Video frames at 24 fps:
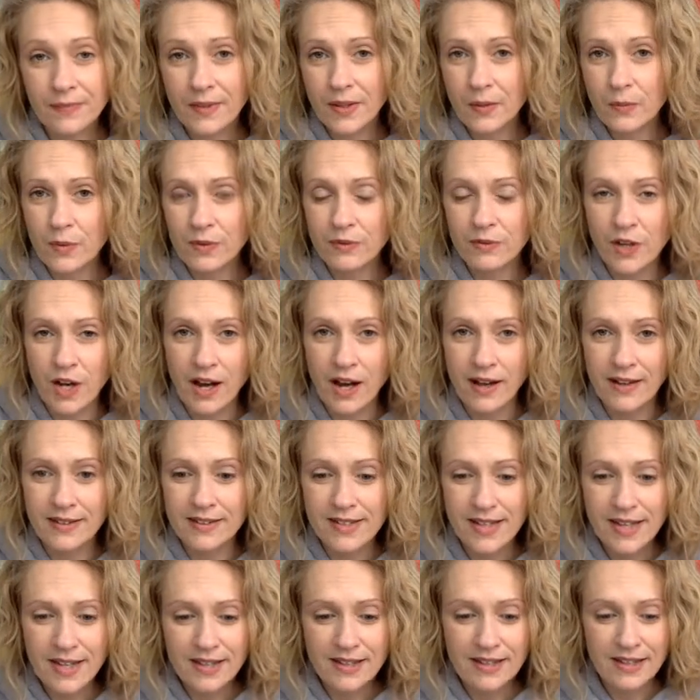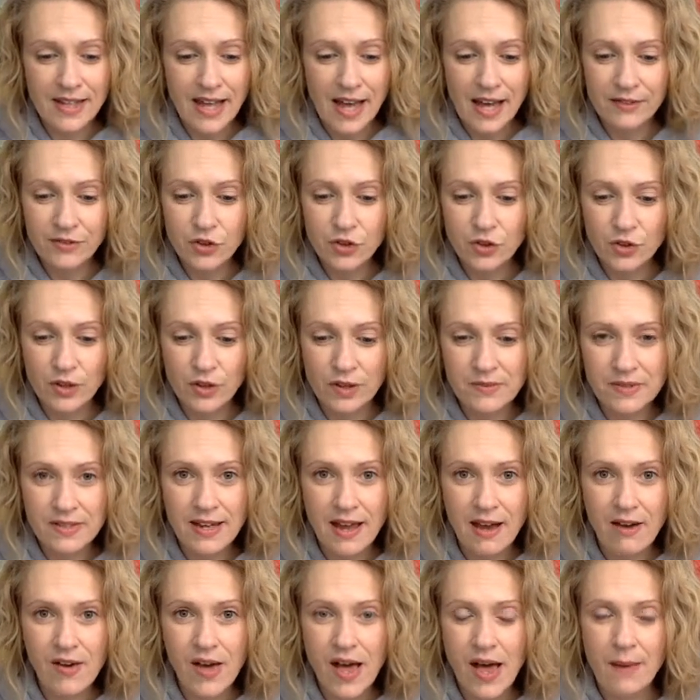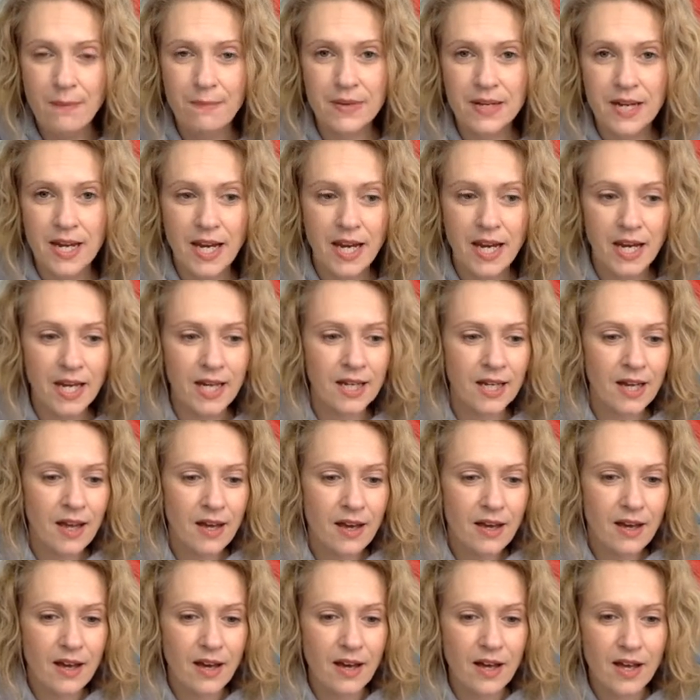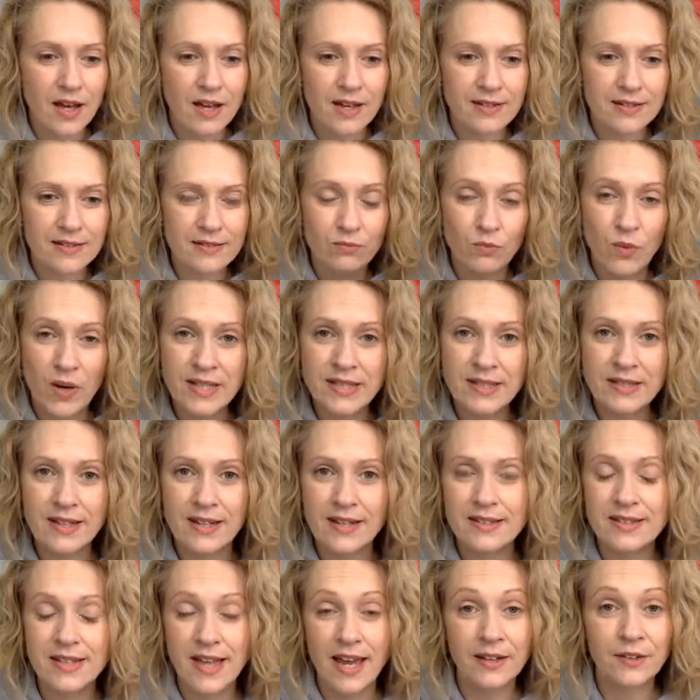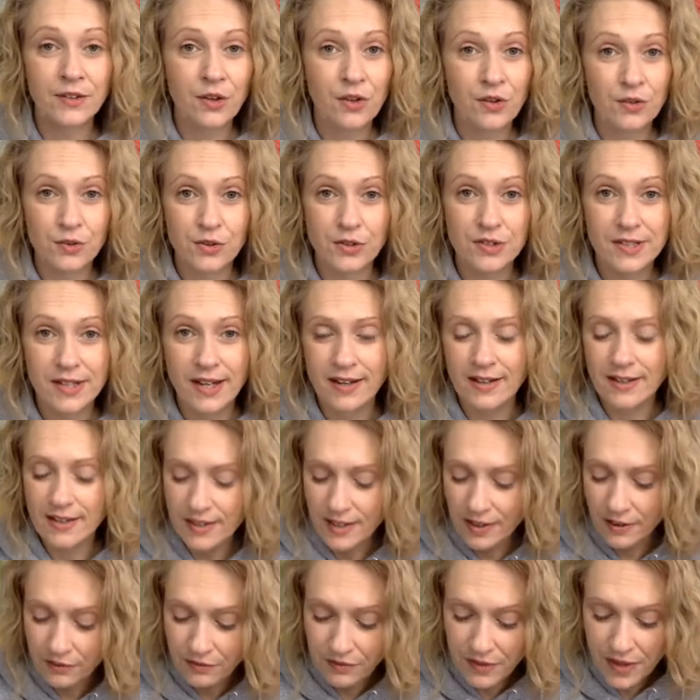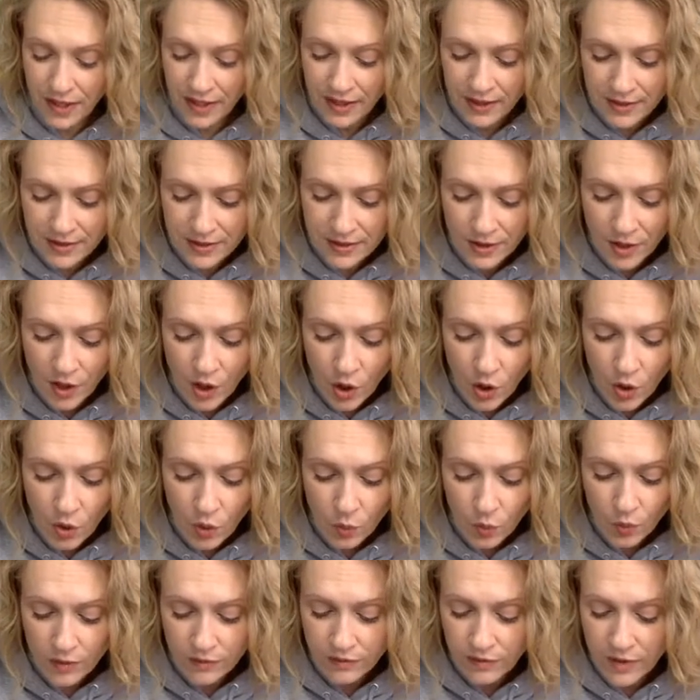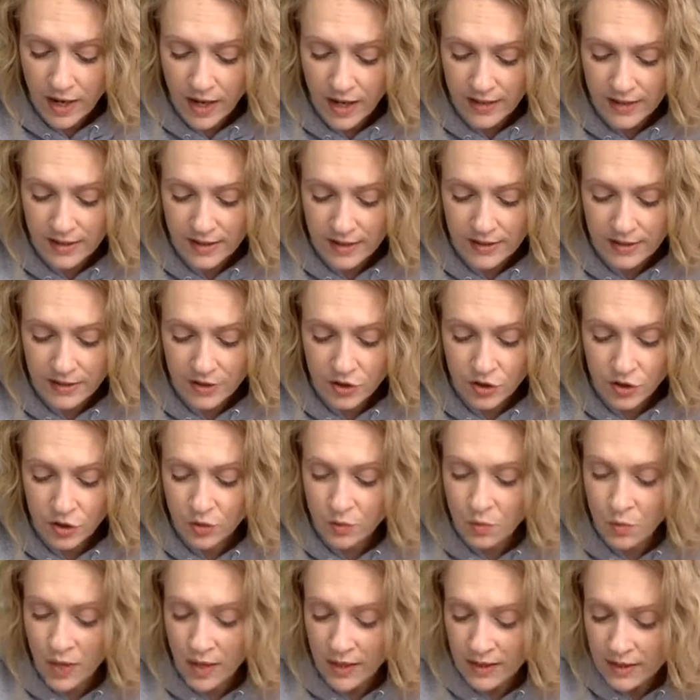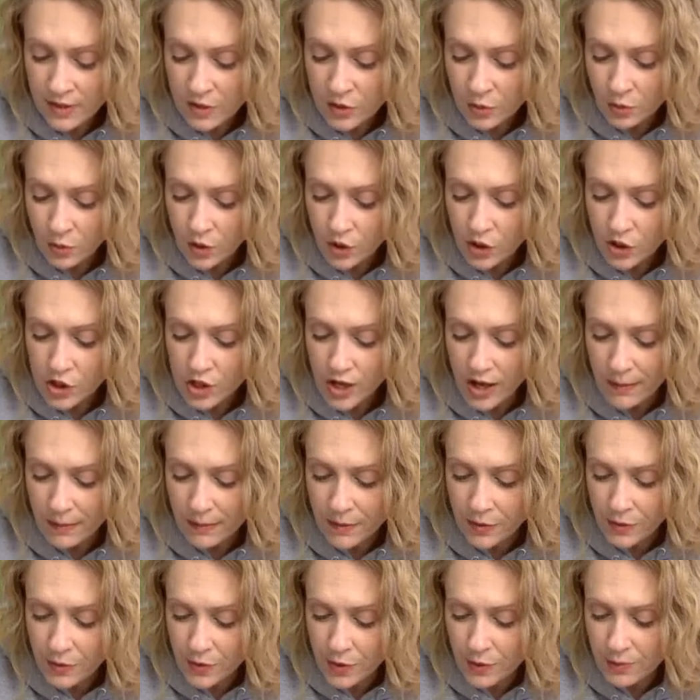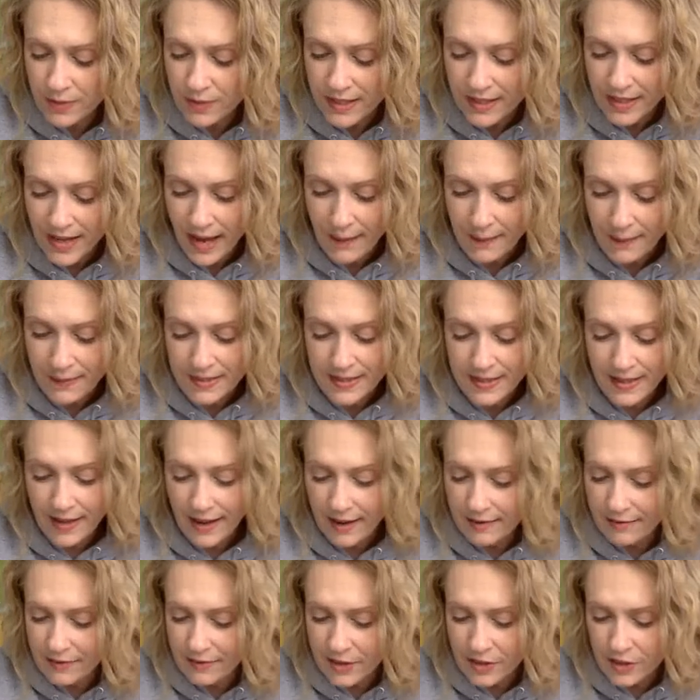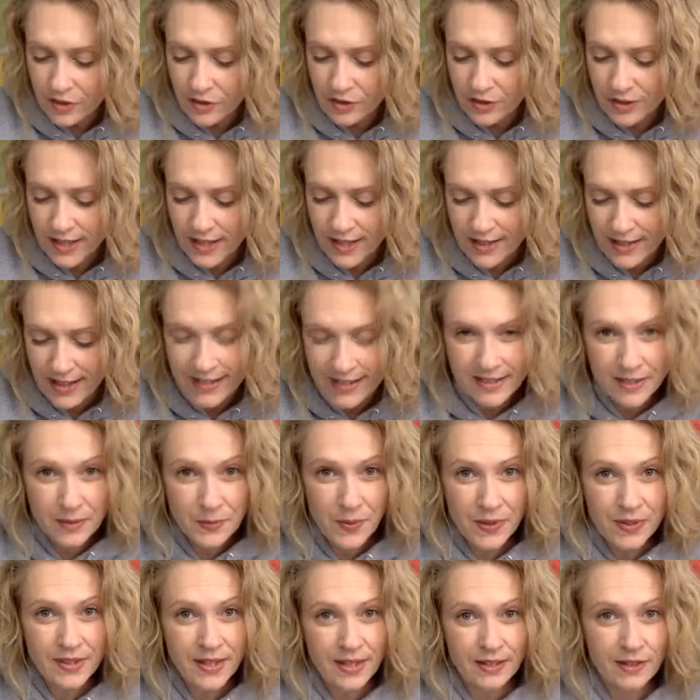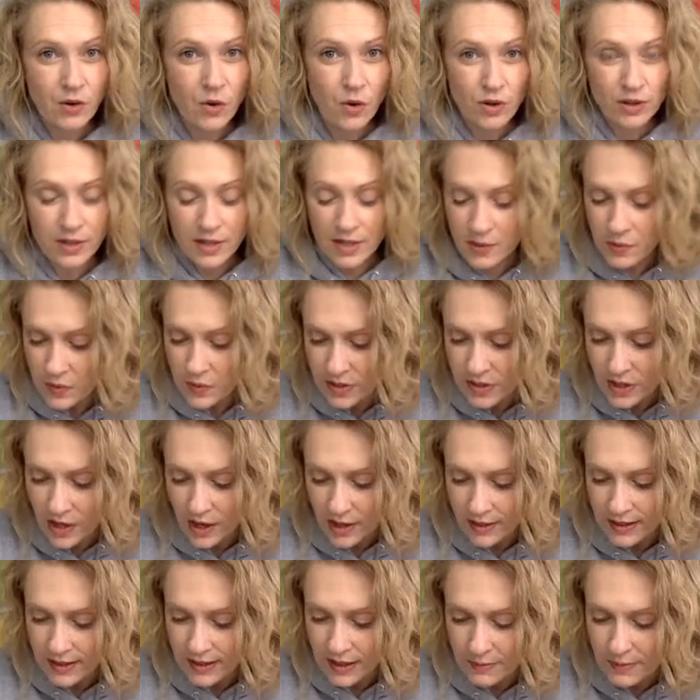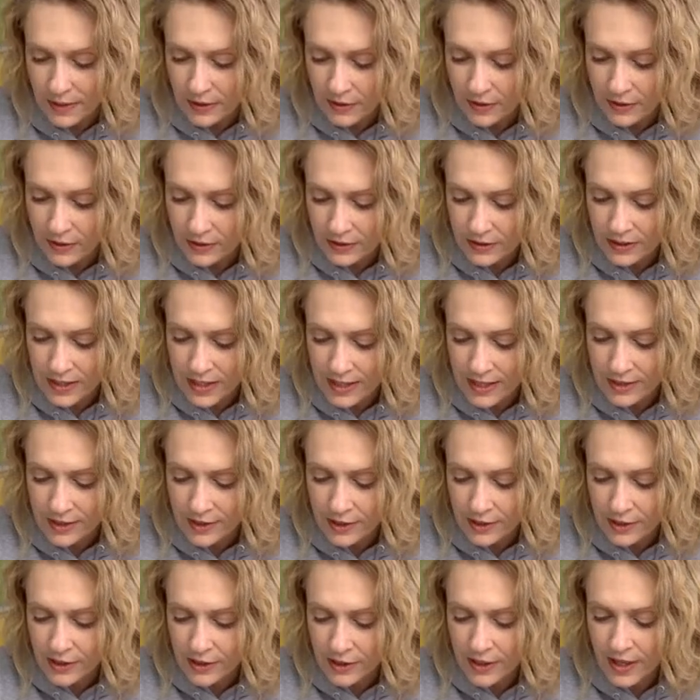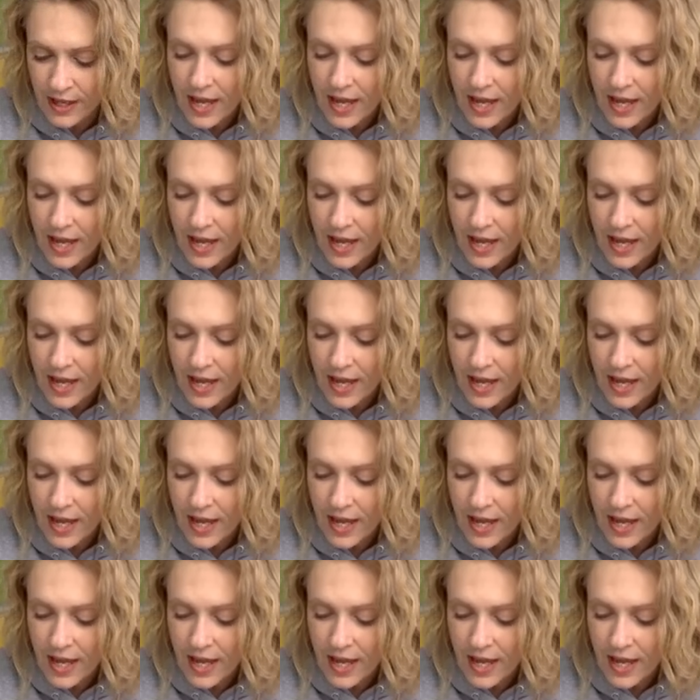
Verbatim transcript: we've got live streams now happening on uh, Wednesdays and Thursday evenings. We've got the Zoom Wellness Workshop group that happens every Tuesday. That's the one that Courtney was talking about earlier.